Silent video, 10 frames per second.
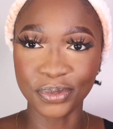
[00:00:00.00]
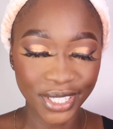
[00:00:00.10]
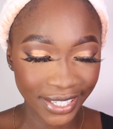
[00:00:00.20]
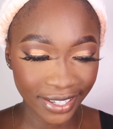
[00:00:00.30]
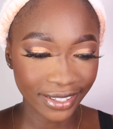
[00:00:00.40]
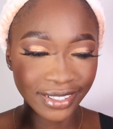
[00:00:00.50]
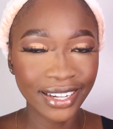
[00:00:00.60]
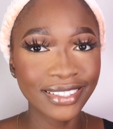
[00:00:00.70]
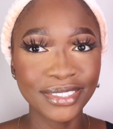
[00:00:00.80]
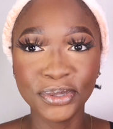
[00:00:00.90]
Jackie Aina,
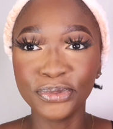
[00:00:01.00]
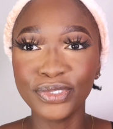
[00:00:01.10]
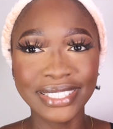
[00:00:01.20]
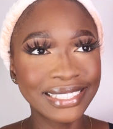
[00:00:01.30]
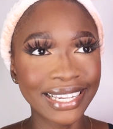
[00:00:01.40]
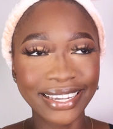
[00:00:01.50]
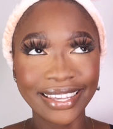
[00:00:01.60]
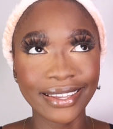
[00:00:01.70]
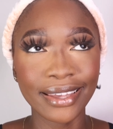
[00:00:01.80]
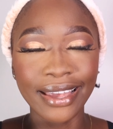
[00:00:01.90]
and it's really like
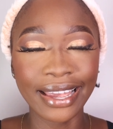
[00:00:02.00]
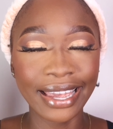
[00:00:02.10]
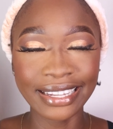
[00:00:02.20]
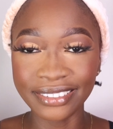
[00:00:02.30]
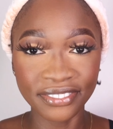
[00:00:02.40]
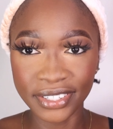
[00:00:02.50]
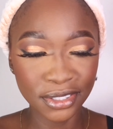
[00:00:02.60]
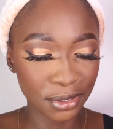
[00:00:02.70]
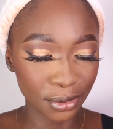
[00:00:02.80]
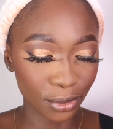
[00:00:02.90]

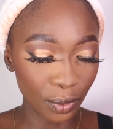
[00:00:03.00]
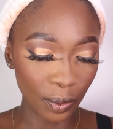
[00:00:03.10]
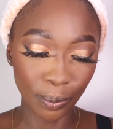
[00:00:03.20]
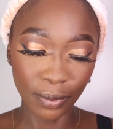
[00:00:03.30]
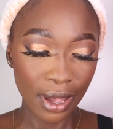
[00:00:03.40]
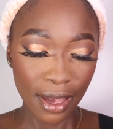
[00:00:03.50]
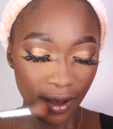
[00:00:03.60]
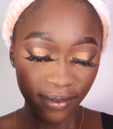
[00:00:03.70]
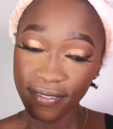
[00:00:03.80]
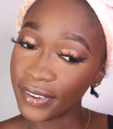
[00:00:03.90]
elevates your
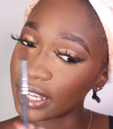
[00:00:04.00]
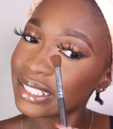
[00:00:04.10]
face.